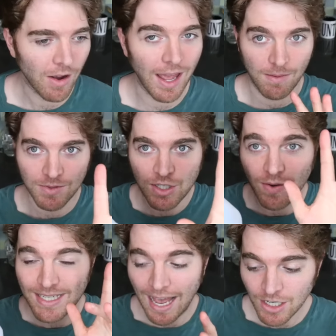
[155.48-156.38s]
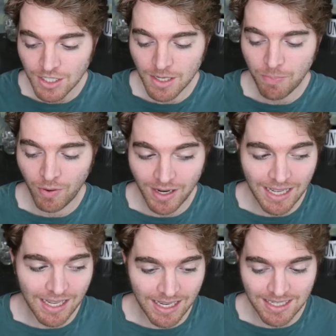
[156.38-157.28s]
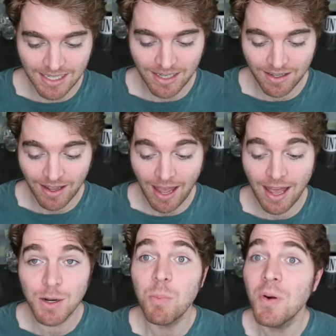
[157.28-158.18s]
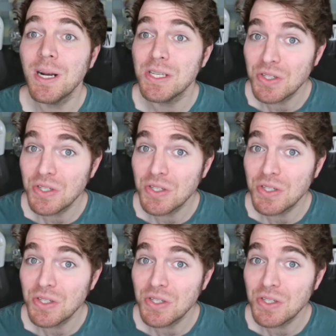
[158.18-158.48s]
Okay, so it's actually pretty easy and pretty